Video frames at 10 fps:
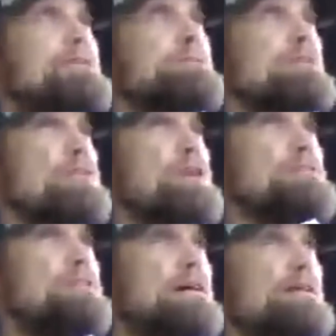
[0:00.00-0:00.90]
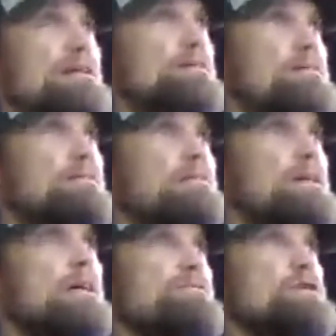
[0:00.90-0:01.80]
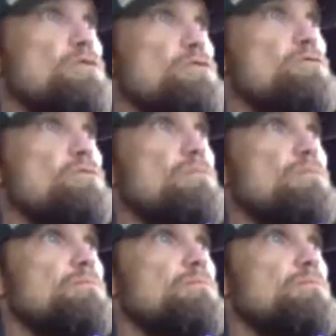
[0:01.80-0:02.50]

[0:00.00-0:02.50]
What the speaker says: See, these are things that if you